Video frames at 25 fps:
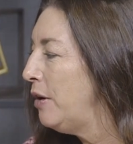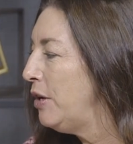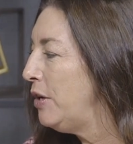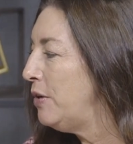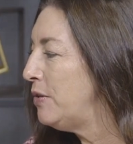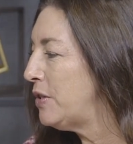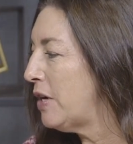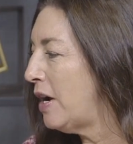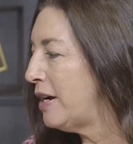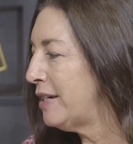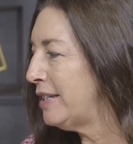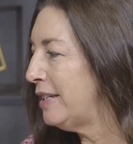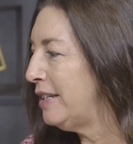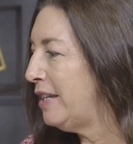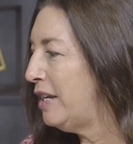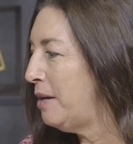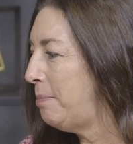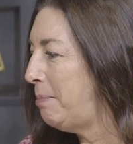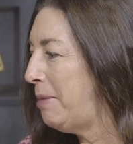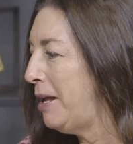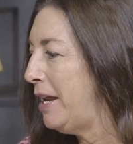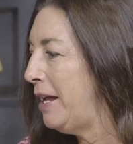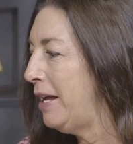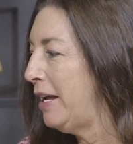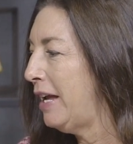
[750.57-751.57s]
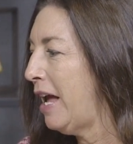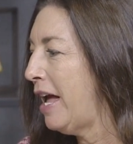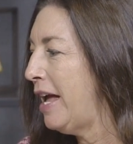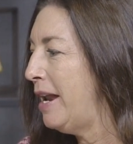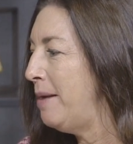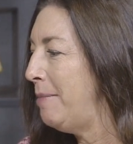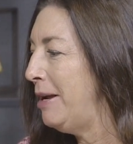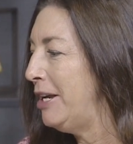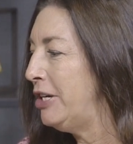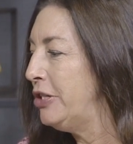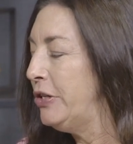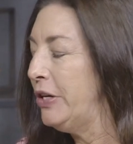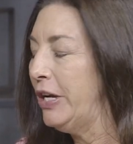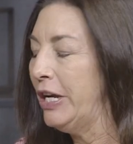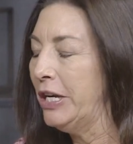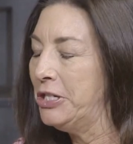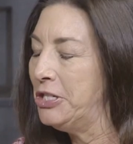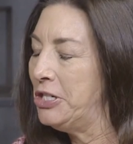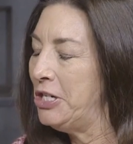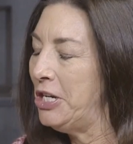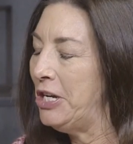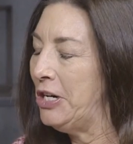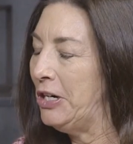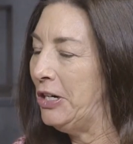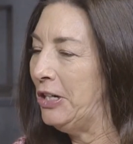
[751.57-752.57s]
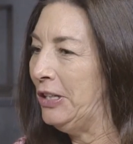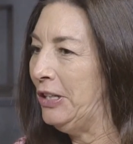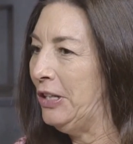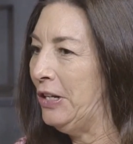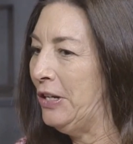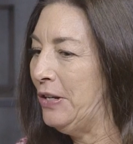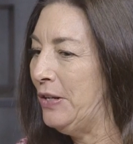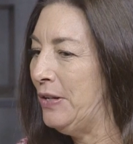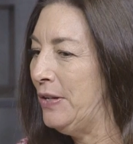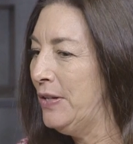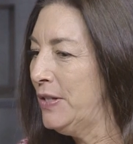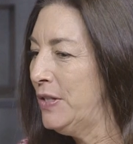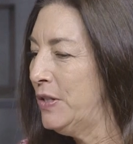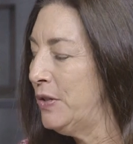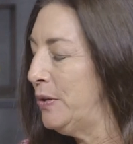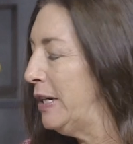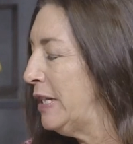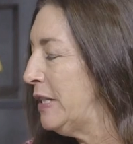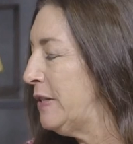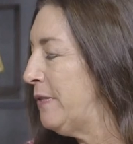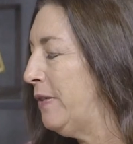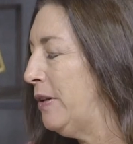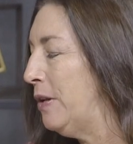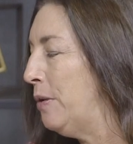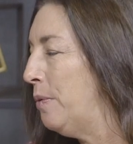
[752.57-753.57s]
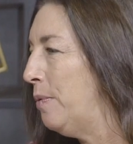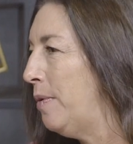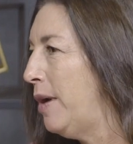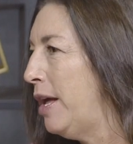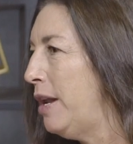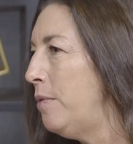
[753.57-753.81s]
you talked a little bit, it kind of makes you itchy or a little stressful.